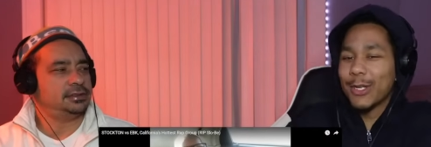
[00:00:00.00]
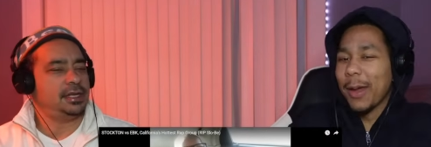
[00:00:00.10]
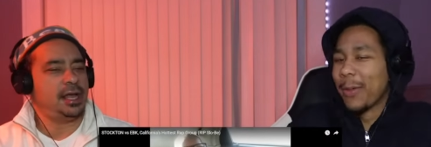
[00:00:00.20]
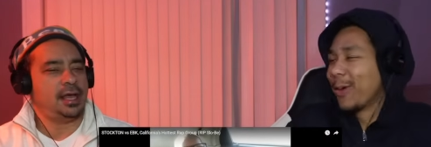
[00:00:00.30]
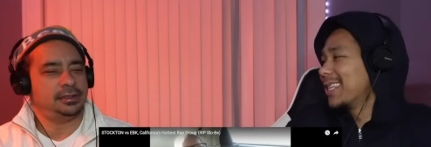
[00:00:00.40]

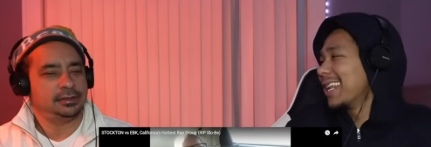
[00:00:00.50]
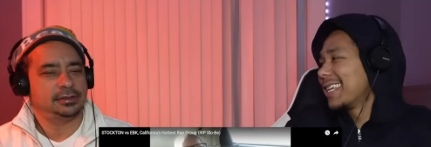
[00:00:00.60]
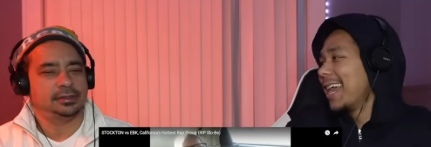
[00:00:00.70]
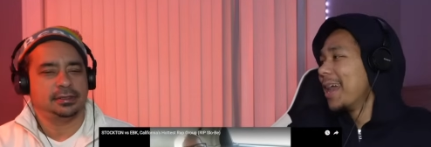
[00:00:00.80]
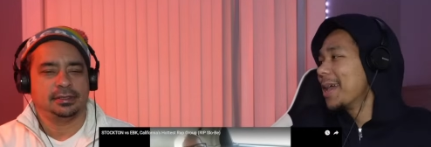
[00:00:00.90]
Speaker 1: Jabo was
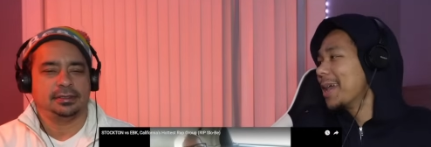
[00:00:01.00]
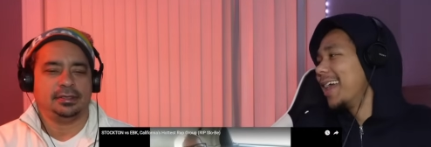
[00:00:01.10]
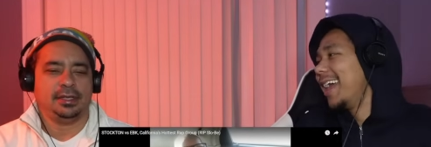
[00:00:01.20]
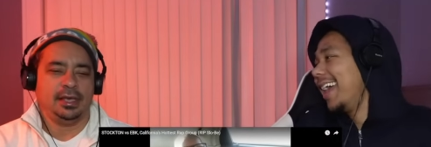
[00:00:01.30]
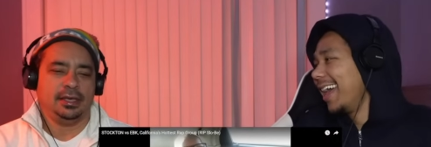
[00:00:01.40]
innocent.
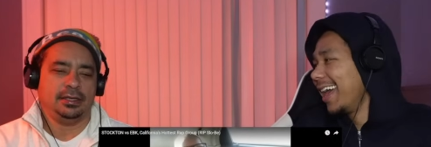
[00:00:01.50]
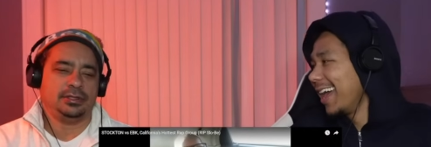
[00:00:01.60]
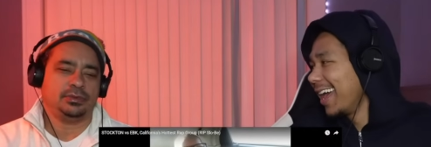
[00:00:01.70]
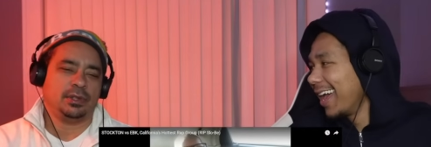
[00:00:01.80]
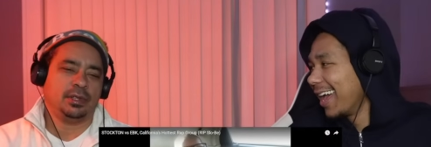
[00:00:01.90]
Speaker 2: Yeah, he
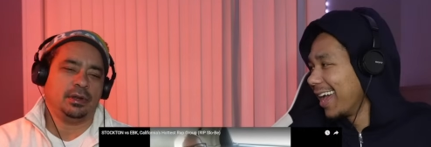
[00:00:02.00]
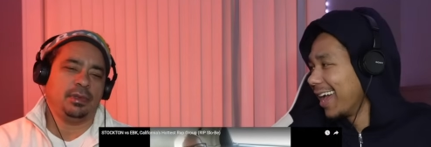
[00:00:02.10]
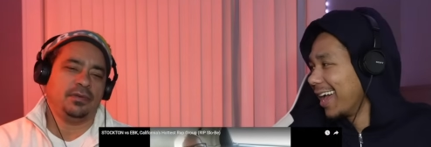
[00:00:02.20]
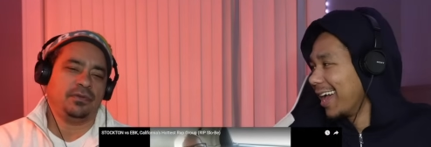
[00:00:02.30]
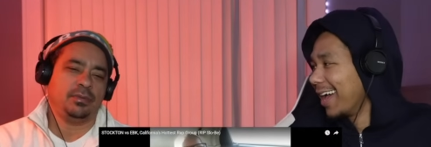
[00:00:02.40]
just wanted to
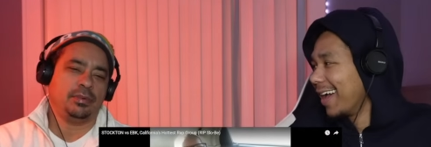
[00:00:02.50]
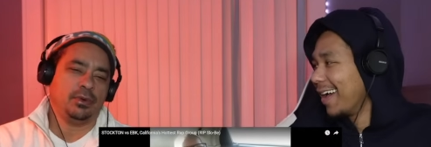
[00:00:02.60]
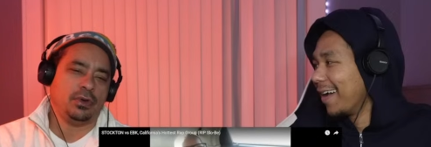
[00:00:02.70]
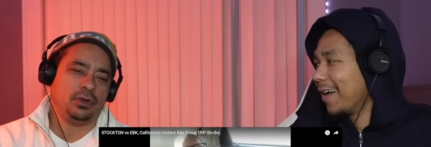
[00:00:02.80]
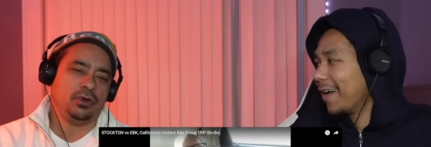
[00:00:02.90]
play
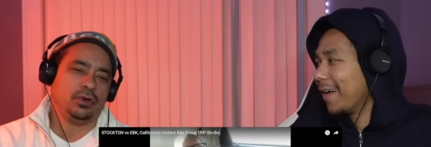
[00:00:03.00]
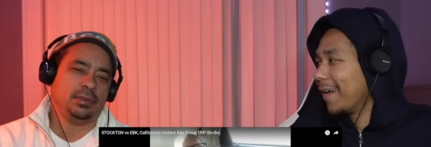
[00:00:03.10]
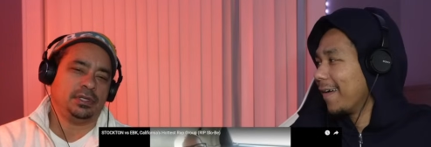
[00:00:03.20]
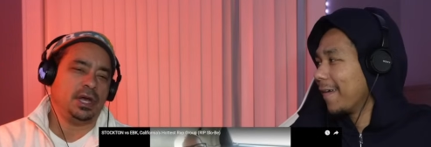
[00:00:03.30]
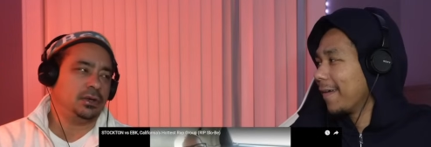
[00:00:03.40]
football and go to
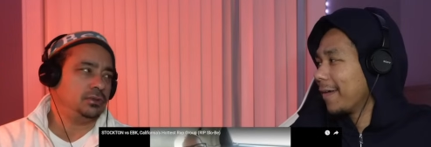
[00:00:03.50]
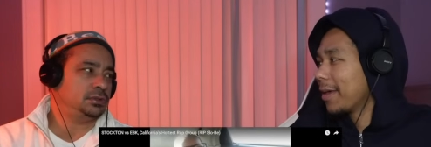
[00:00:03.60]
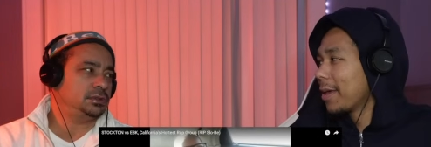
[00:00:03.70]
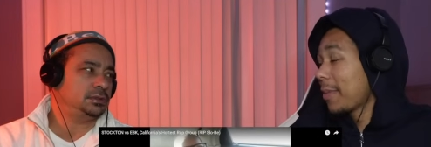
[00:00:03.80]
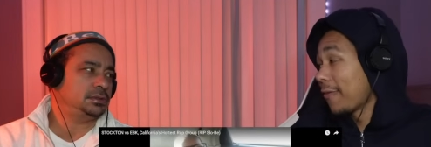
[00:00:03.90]

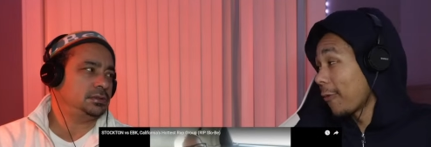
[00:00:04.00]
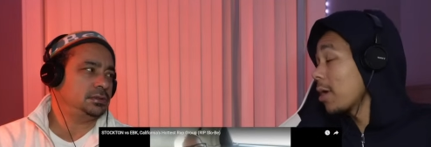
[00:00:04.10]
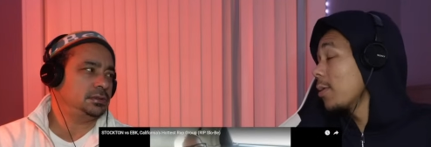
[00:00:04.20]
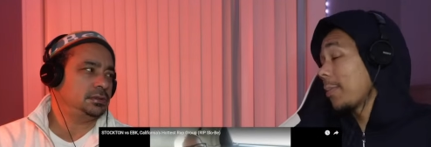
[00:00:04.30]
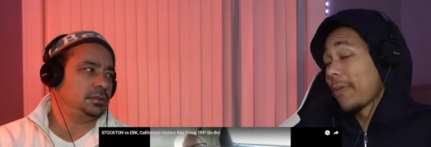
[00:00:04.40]
McDonald's
Speaker 1: before
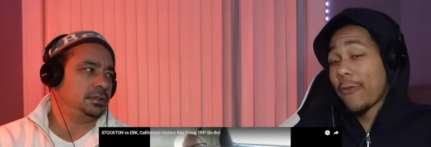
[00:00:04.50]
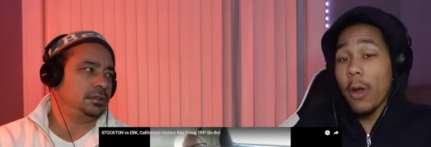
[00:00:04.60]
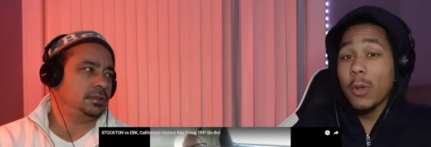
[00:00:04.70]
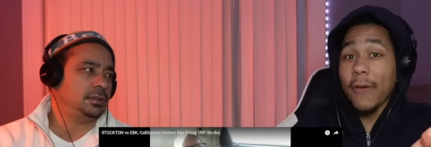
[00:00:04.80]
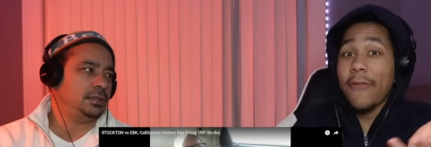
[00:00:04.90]
he before
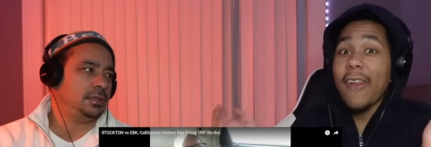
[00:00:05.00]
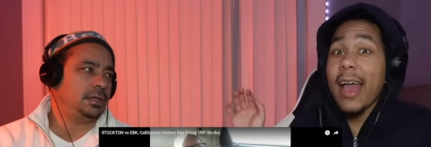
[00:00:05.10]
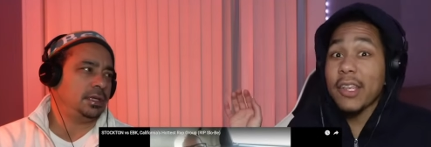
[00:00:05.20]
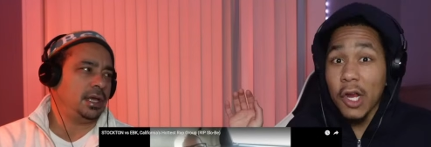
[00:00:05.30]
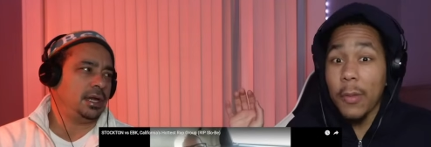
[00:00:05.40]
he was a
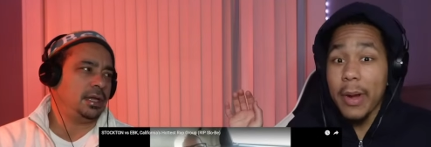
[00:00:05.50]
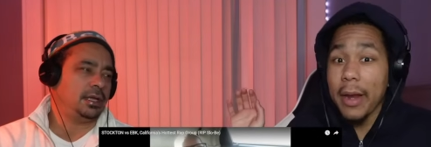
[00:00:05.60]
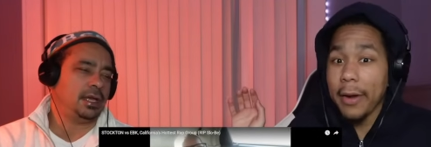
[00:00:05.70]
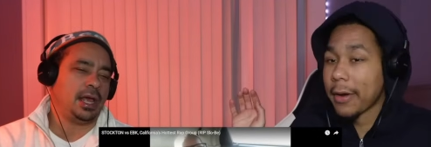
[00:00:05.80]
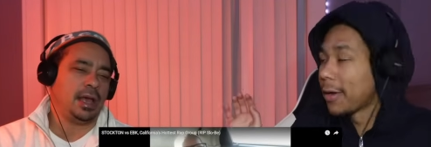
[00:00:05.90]
flag
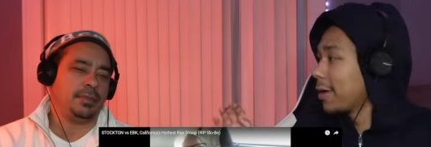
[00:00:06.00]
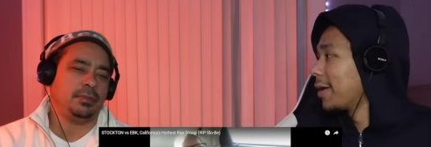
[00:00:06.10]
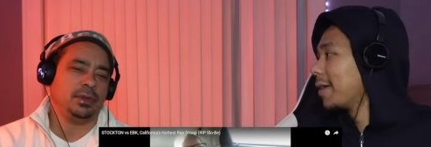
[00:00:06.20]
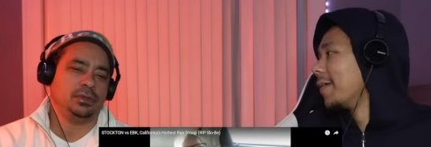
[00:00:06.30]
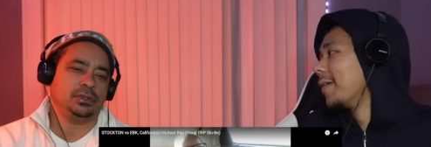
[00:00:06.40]
exterminator. Get a happy
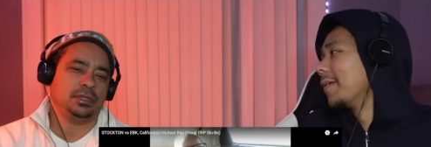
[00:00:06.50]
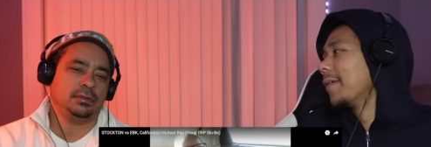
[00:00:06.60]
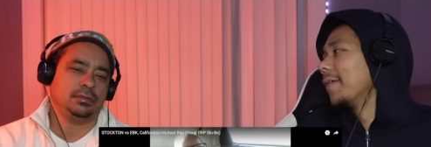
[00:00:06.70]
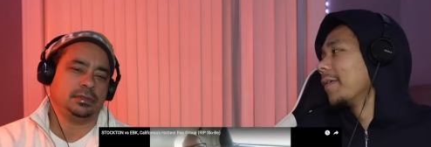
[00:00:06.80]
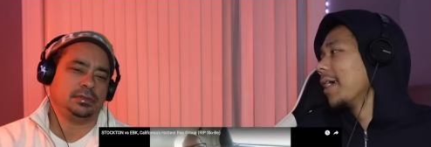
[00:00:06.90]
Speaker 2: meal or
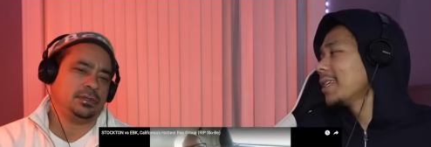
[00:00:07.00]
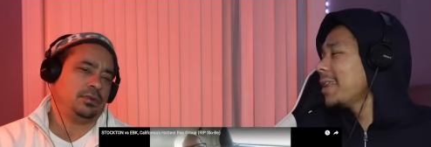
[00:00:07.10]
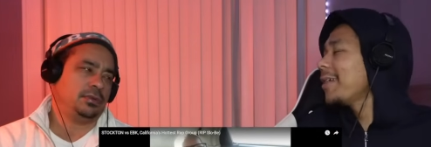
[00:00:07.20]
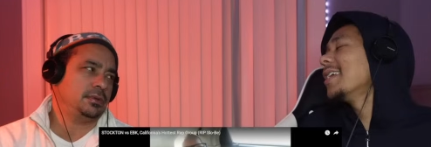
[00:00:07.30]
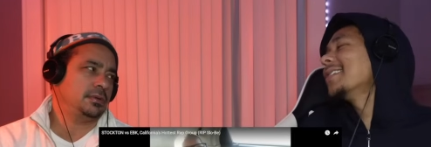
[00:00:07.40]
something.
Speaker 1: Isn't
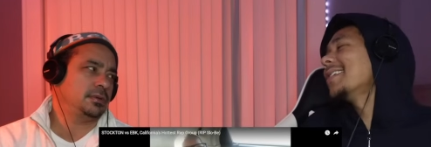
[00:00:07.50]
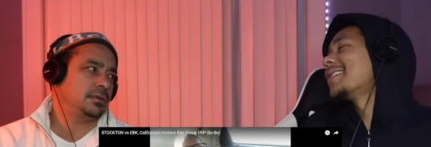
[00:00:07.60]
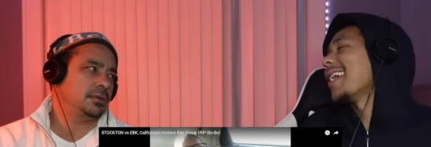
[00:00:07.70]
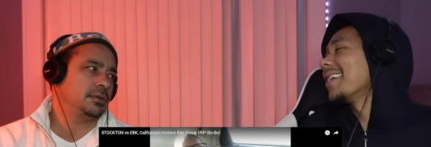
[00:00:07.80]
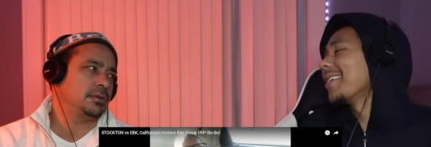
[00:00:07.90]
it isn't it
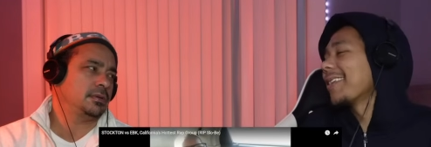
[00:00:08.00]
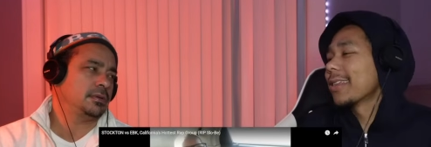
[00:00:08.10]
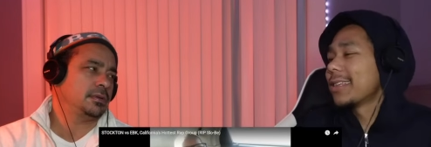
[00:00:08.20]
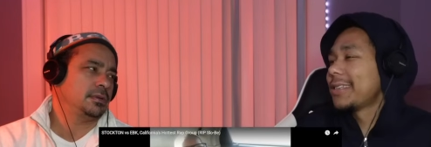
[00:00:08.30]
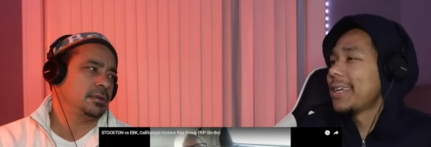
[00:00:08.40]
sad though,
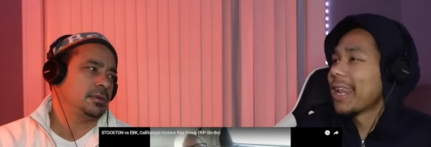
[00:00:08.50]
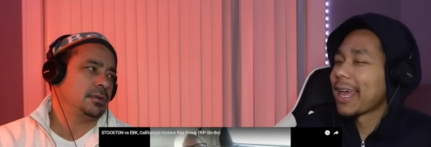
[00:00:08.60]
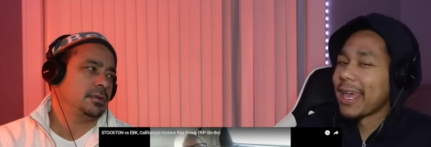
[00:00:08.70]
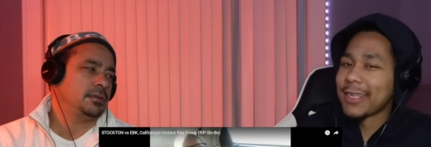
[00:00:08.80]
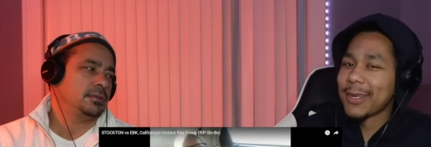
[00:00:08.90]
like to see
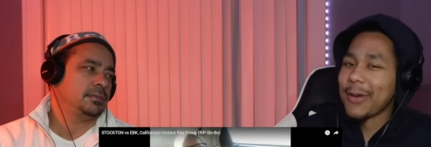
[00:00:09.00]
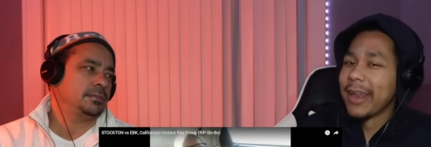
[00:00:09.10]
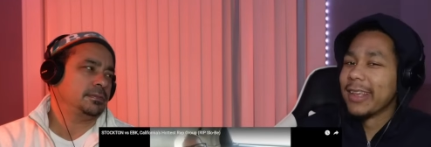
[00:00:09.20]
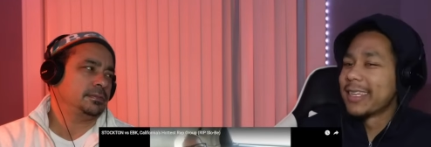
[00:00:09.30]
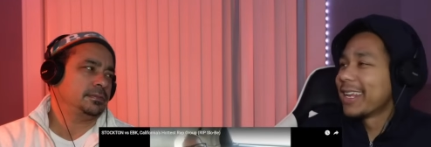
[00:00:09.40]
like kids so
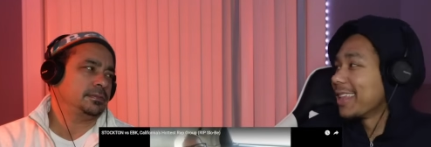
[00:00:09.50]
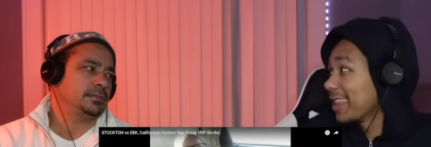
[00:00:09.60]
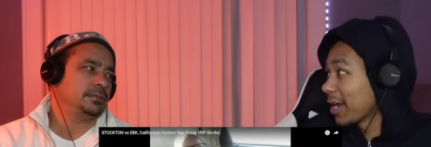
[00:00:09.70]
innocent and they